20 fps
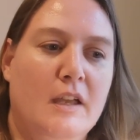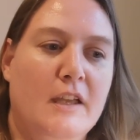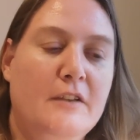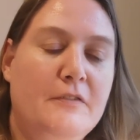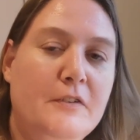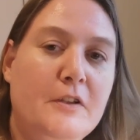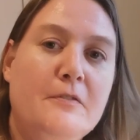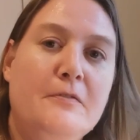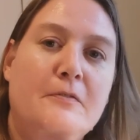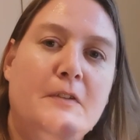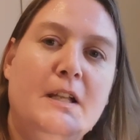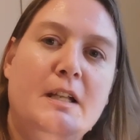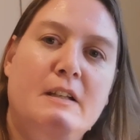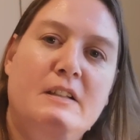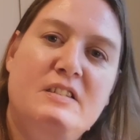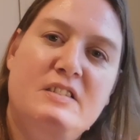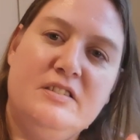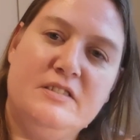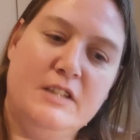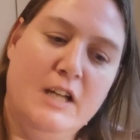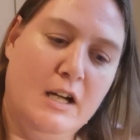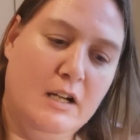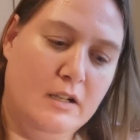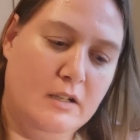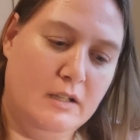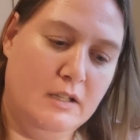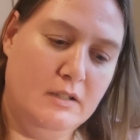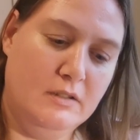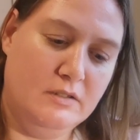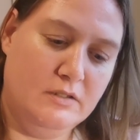if you're feeling
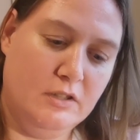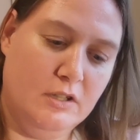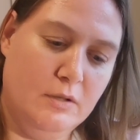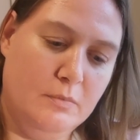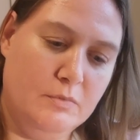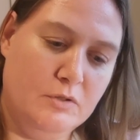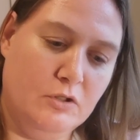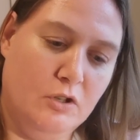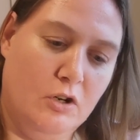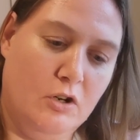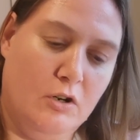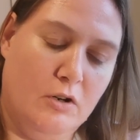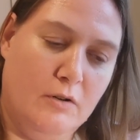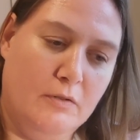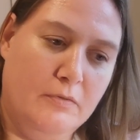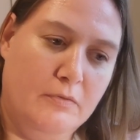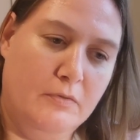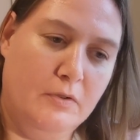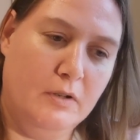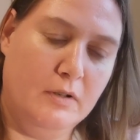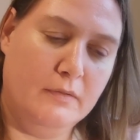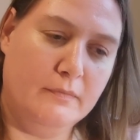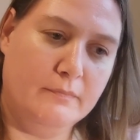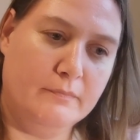stuck in terms of